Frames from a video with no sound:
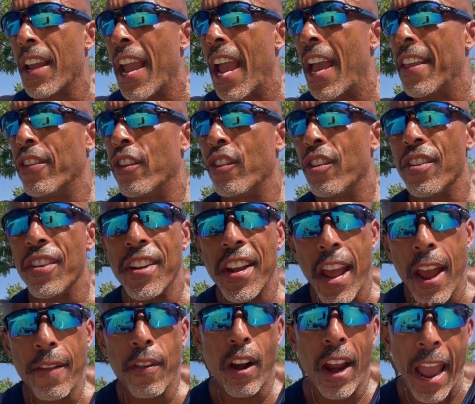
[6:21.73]
and they're
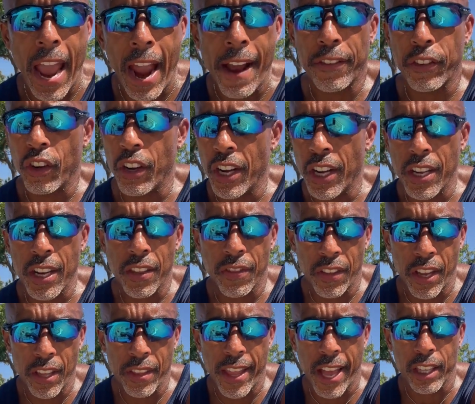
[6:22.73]
never after
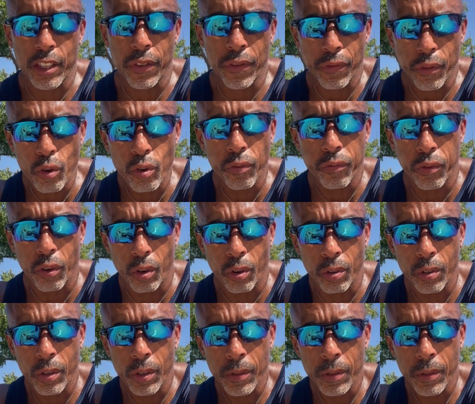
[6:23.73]
anything that's fruitful,